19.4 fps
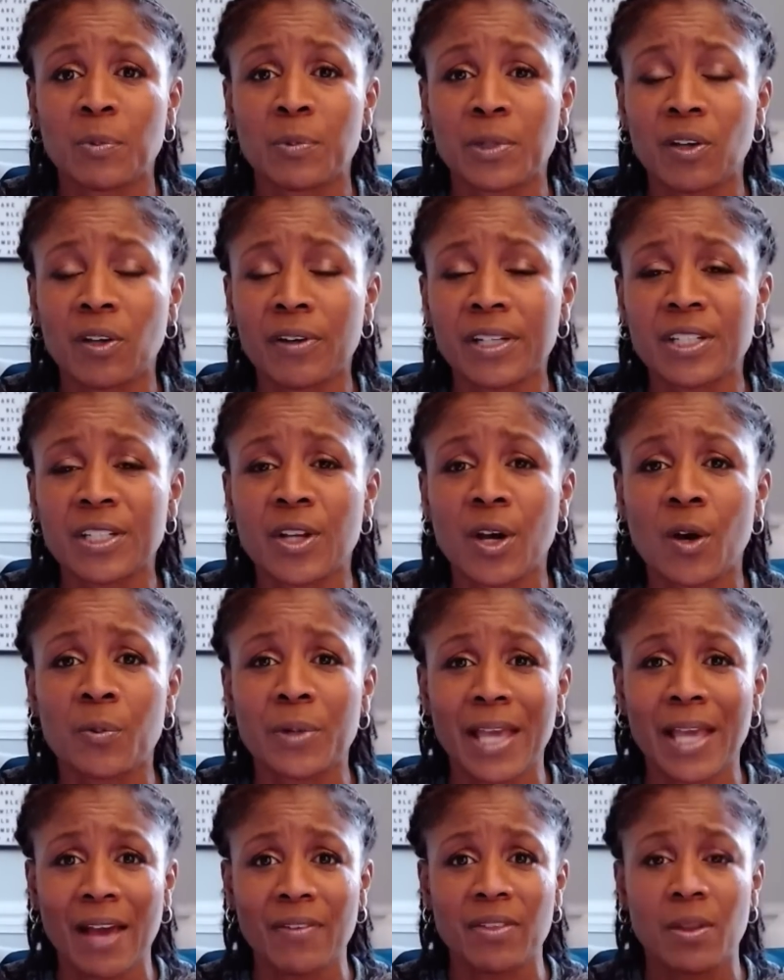We already know
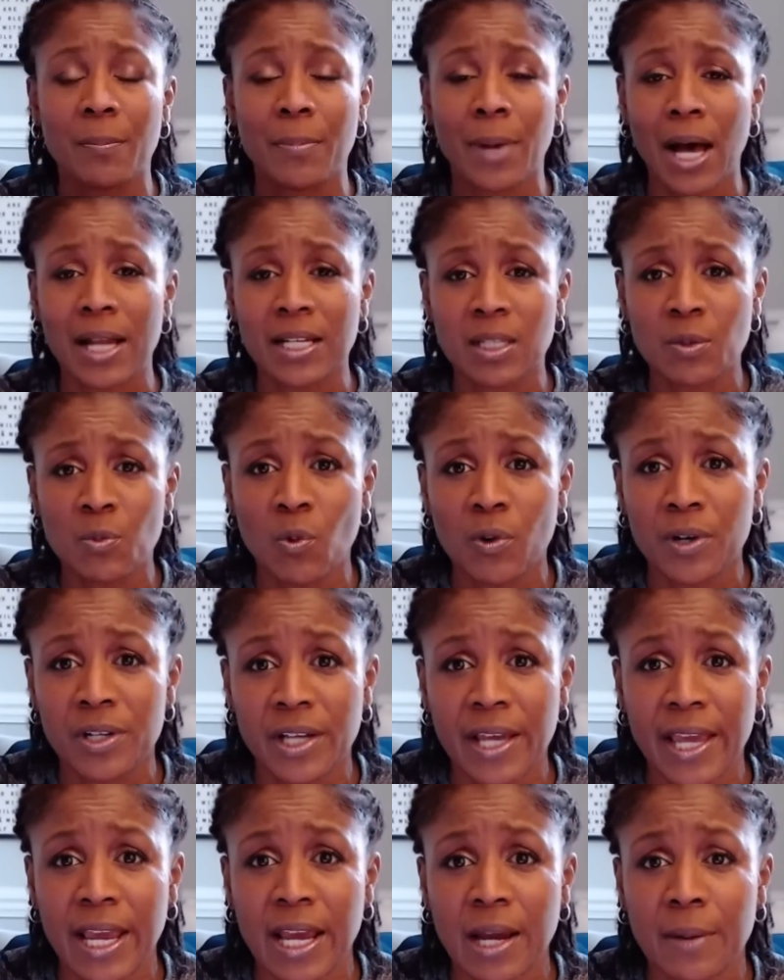we have the body-worn
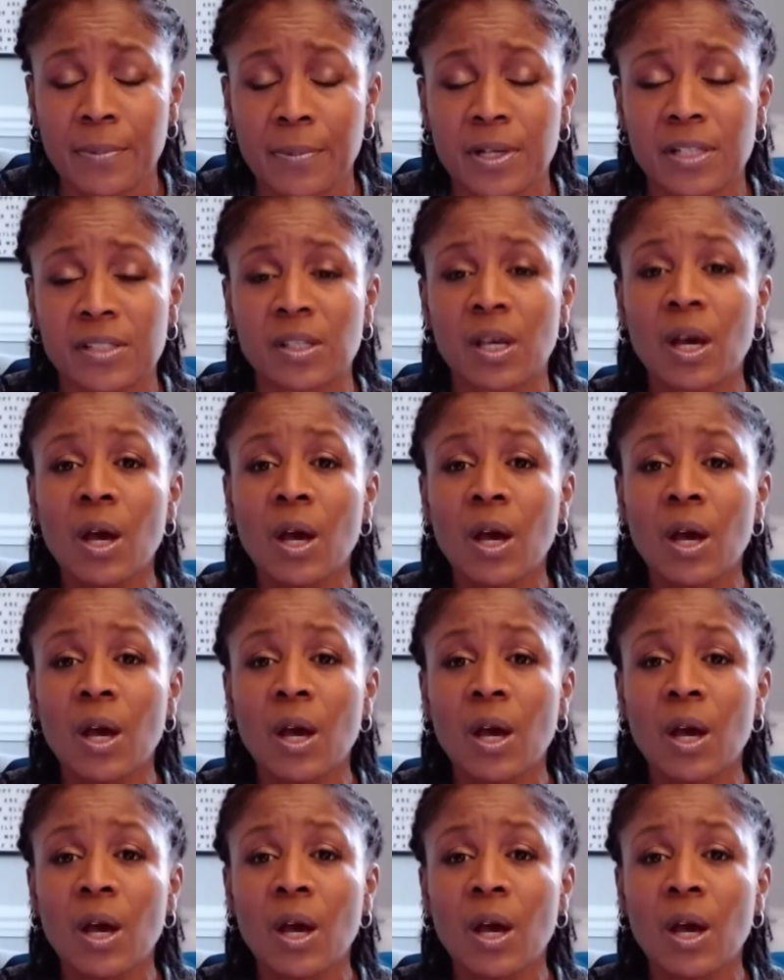cameras,